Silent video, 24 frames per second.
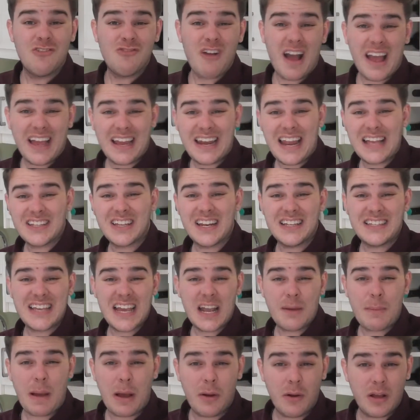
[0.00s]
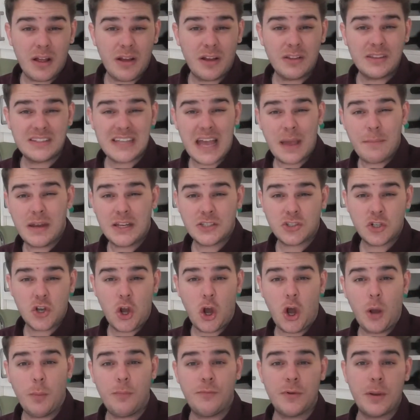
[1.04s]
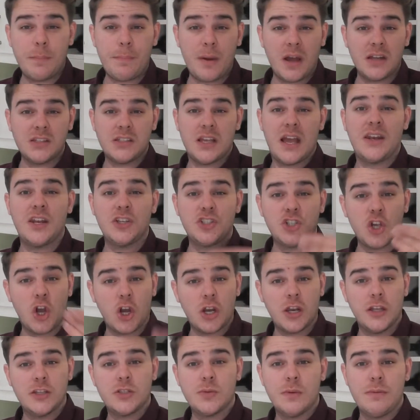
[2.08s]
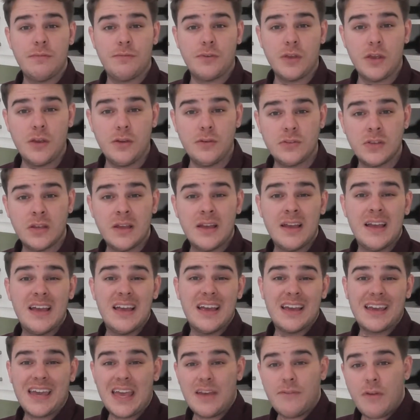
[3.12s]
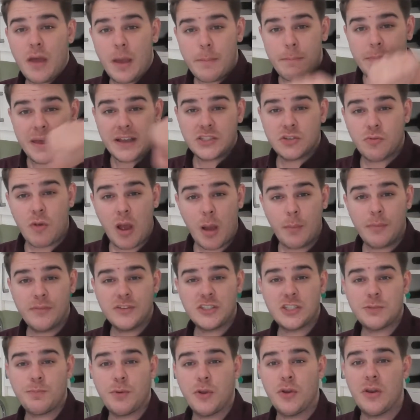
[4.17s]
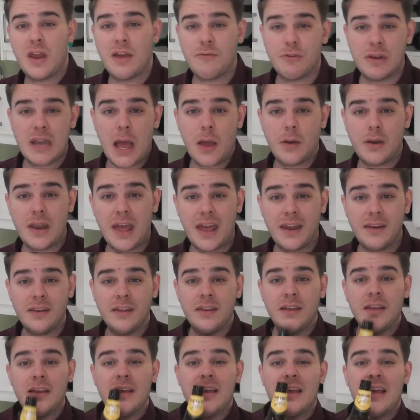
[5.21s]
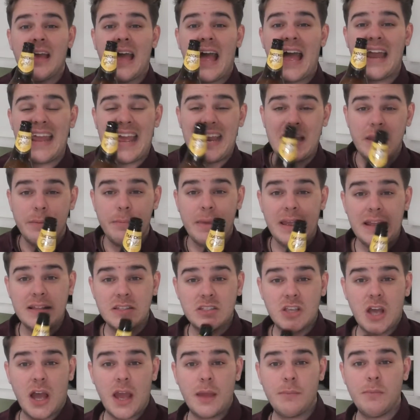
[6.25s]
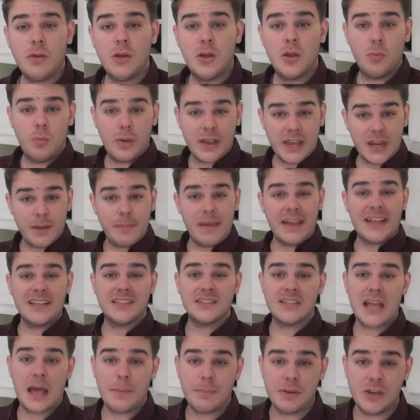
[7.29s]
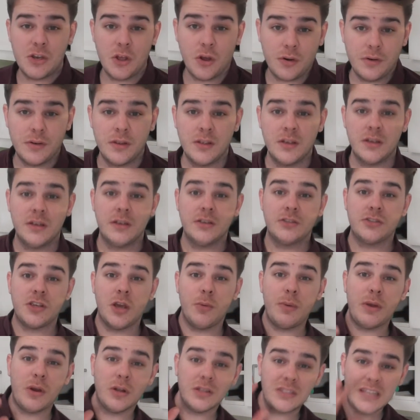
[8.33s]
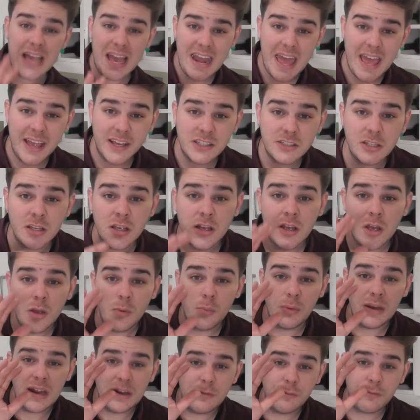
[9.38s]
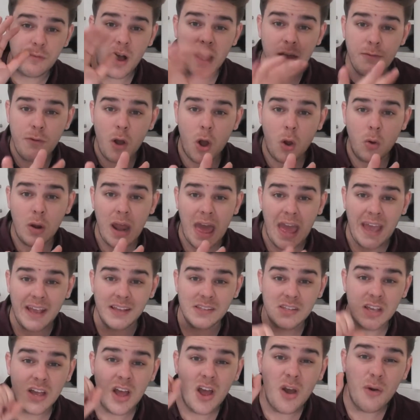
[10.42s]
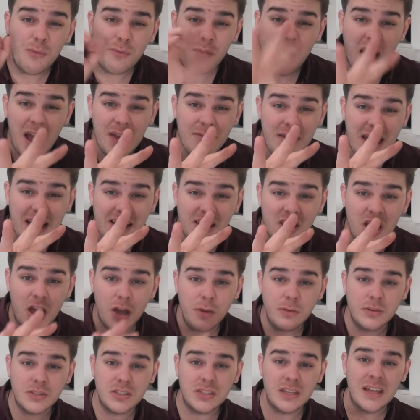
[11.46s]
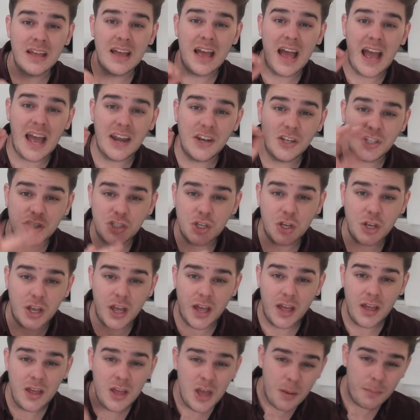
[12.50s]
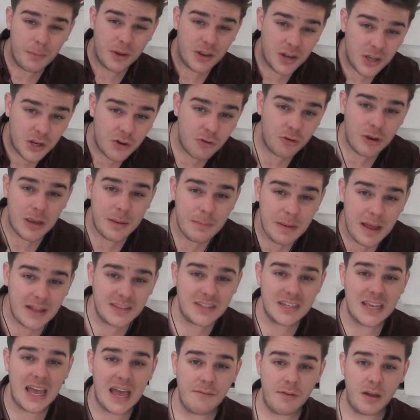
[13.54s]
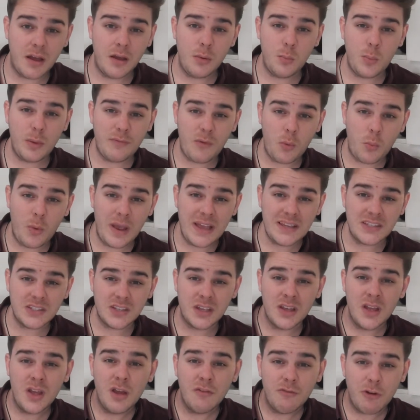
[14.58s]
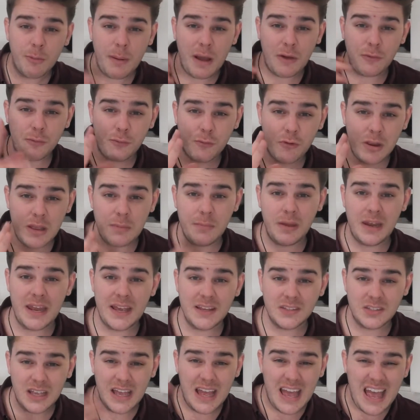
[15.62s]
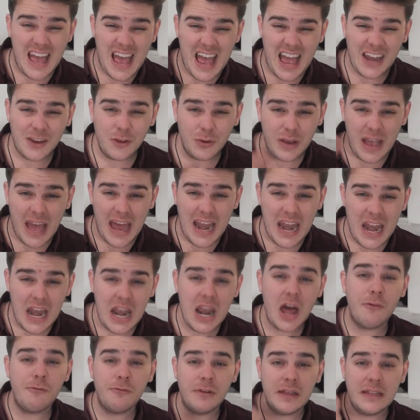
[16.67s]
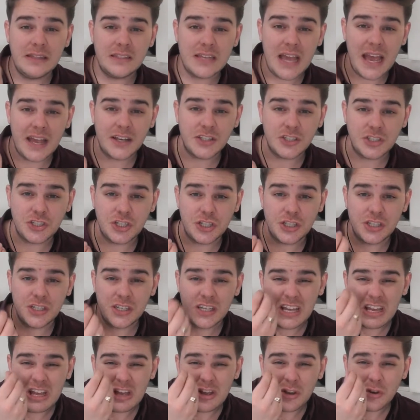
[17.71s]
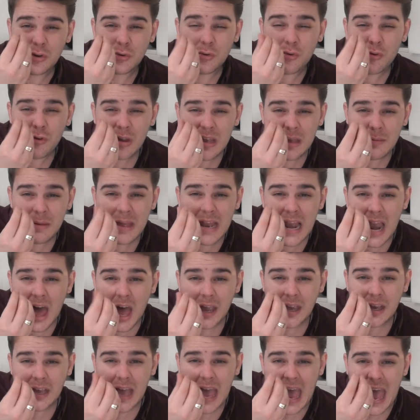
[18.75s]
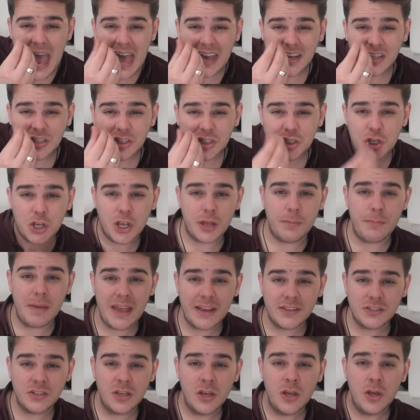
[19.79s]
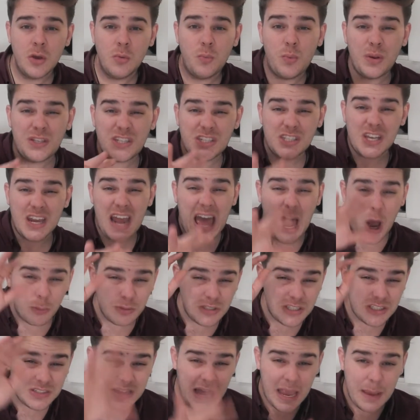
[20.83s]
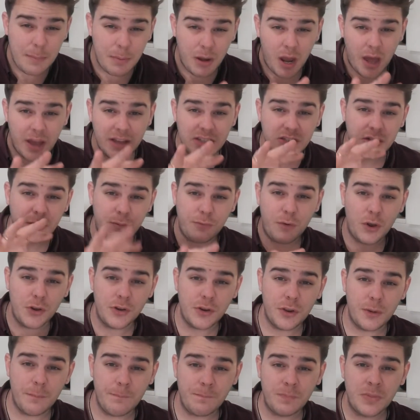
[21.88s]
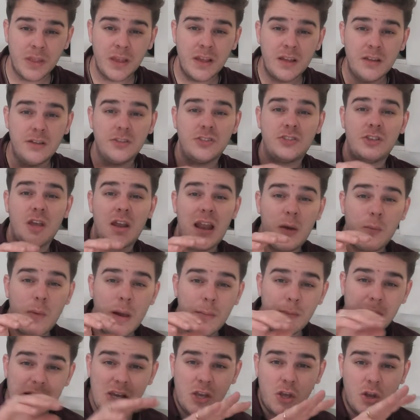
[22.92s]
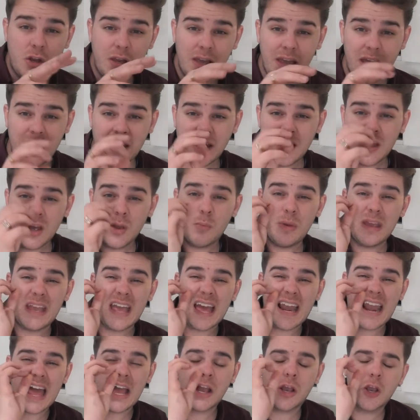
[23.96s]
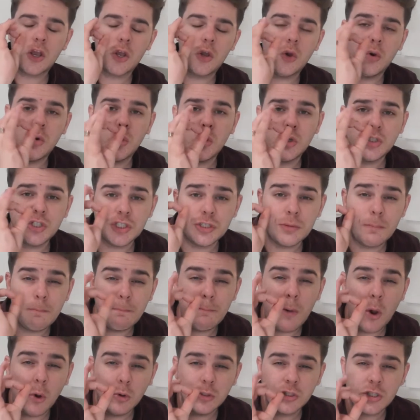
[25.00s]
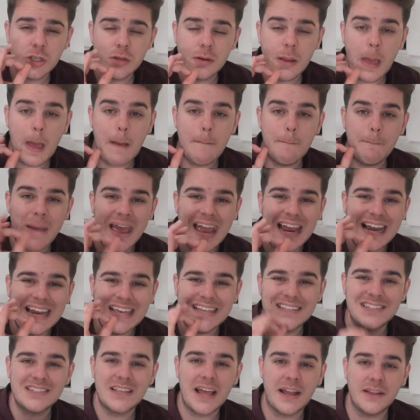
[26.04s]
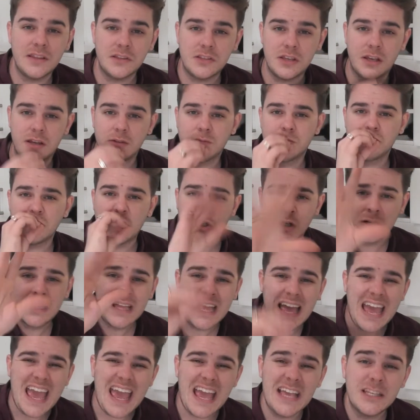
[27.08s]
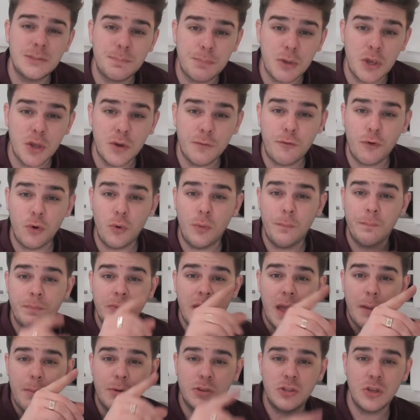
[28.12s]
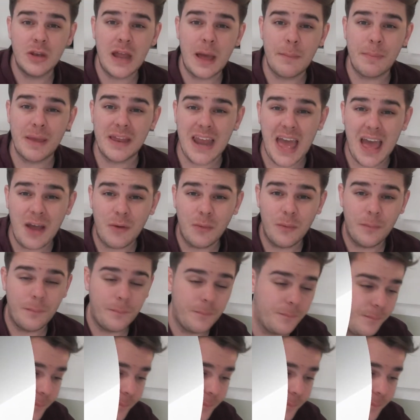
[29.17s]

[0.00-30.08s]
Right, that's going to take about 10 minutes on the hob for the butter and the chocolate to infuse. Give it a mix around with a spoon every now and then. And in the meantime, we're going to make a sauvignon. So we've got 10 eggs, we need 5 whole eggs, 5 egg yolks, and the sugar. We're going to cream that together with a whisk for about 3 minutes, and you'll get a lovely textured, creamy-like egg and sugar mix, which is going to help stabilize the fondant so that when we cook it, we get that gorgeous molten Baileys center. It's beautiful, and we'll do that bit now.